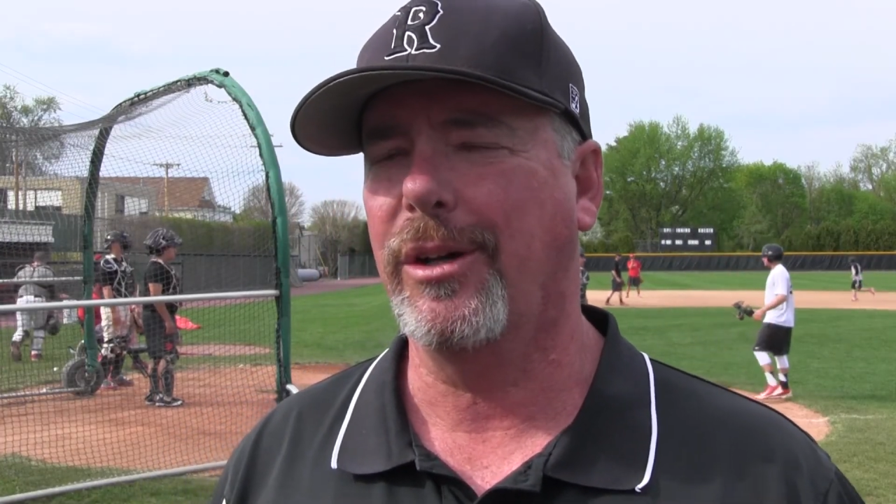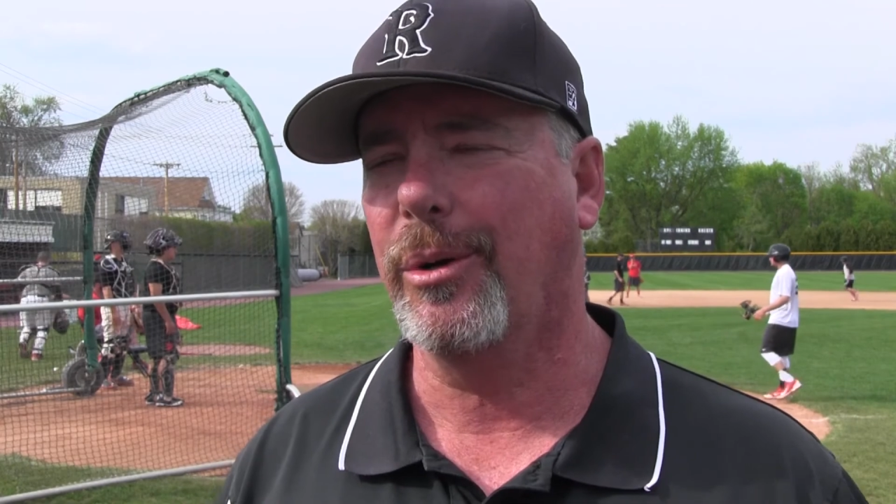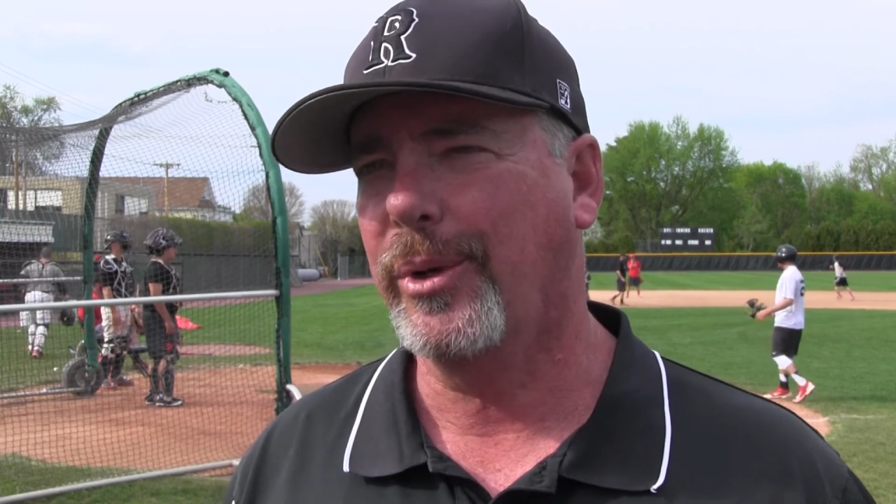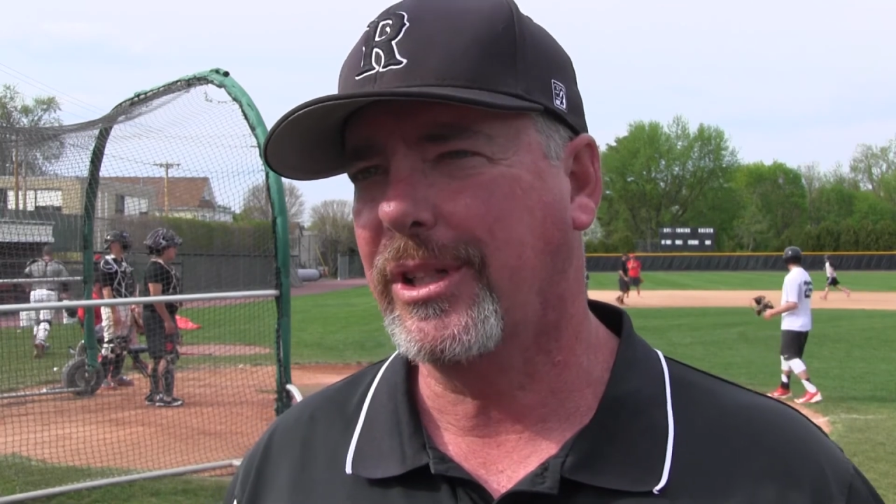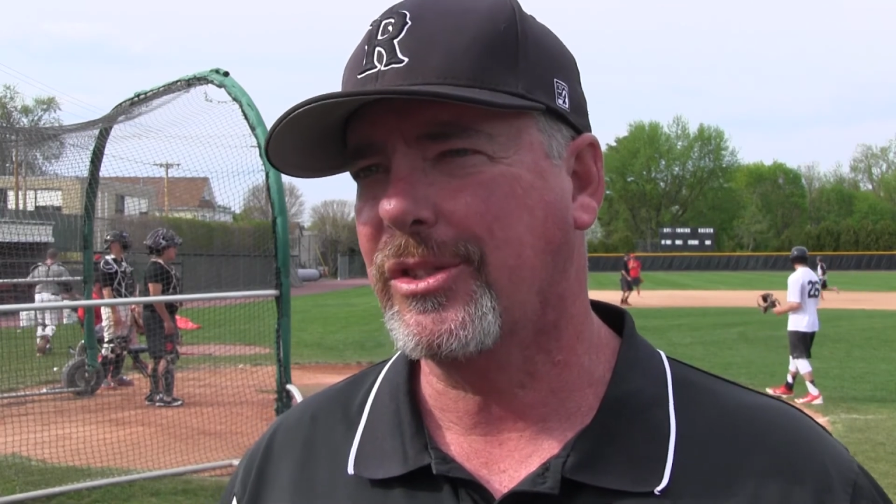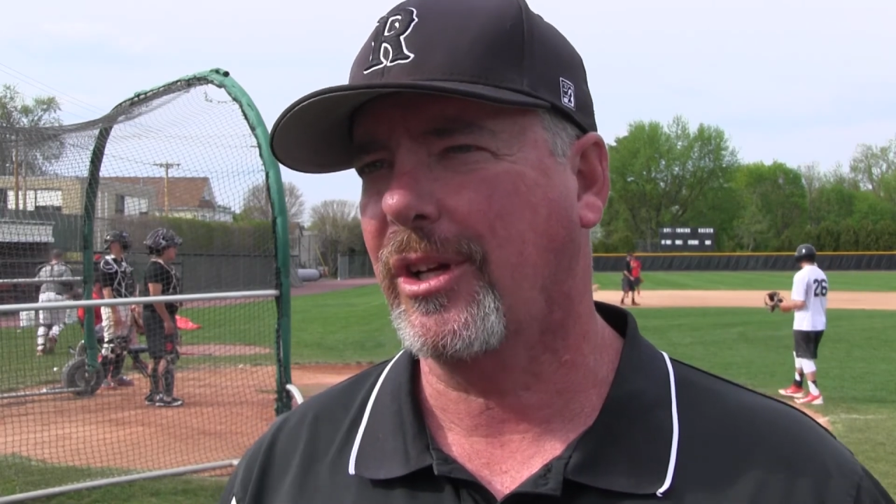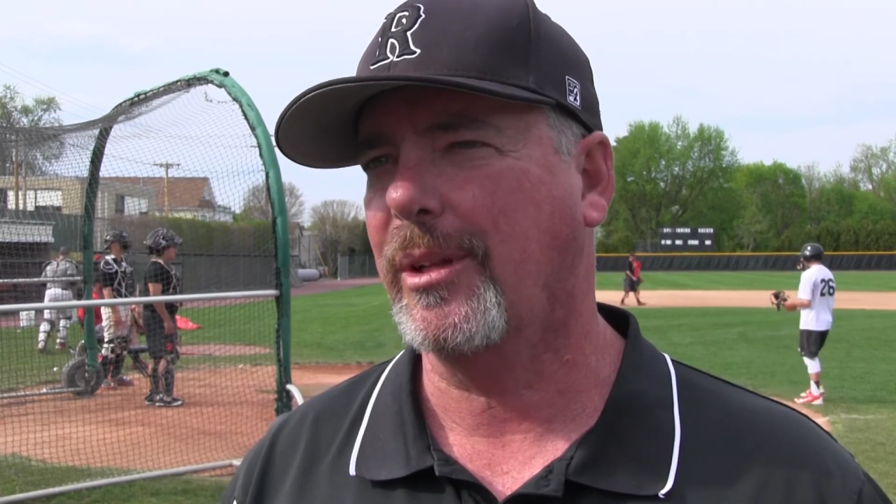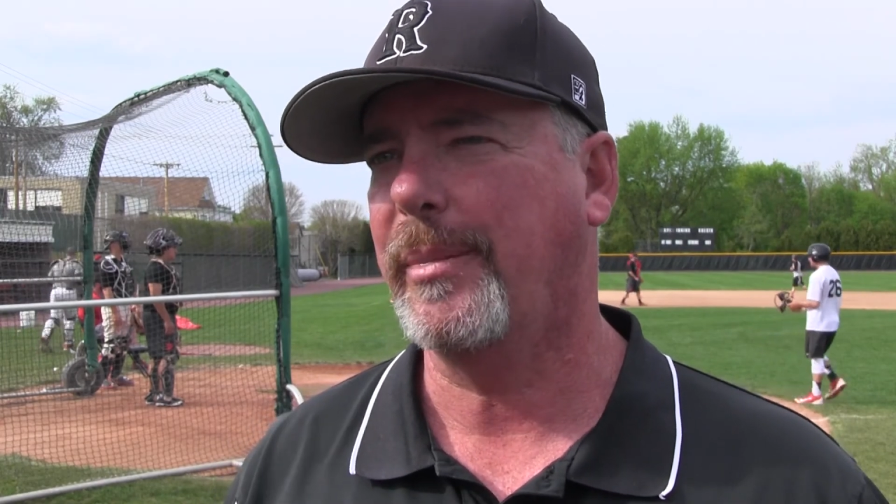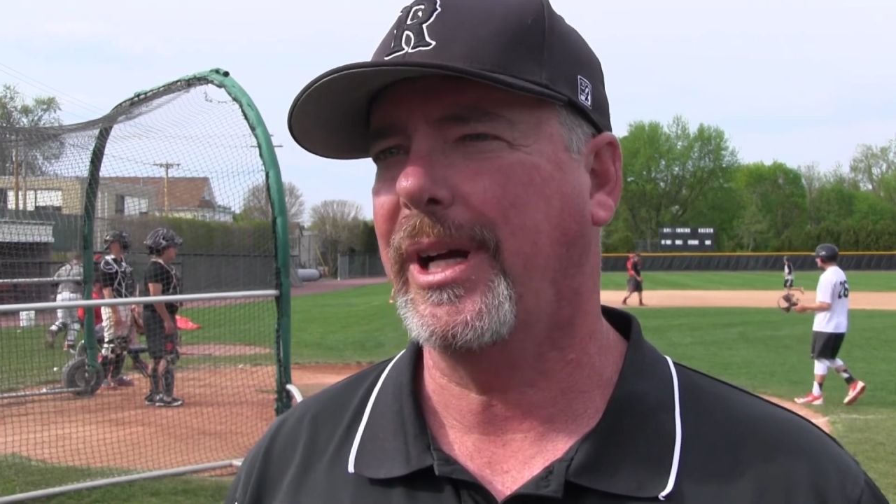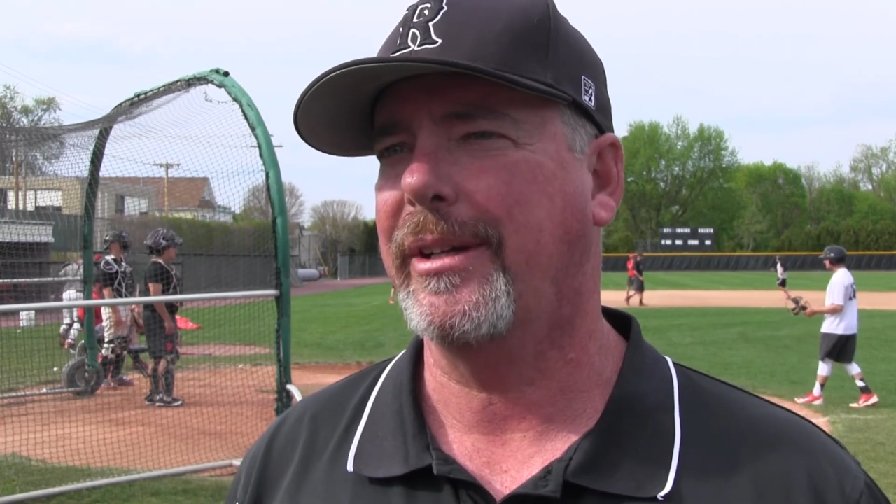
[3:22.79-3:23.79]
know what it's
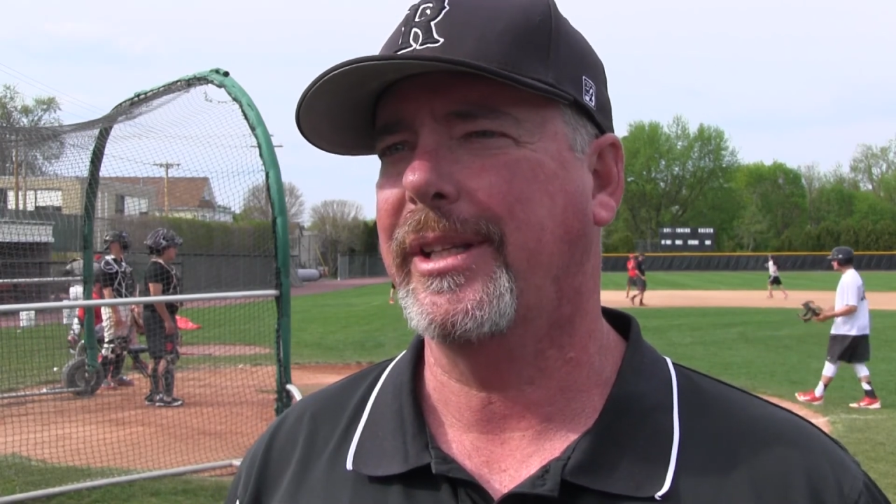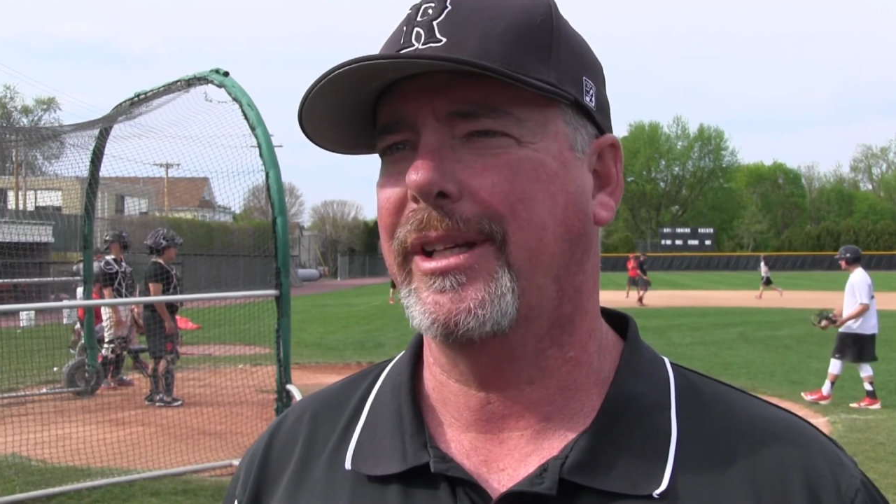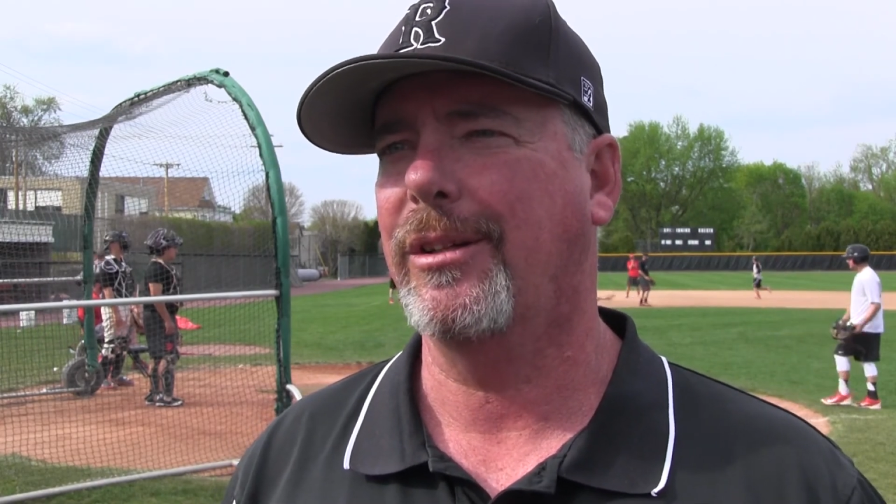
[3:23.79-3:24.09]
all about.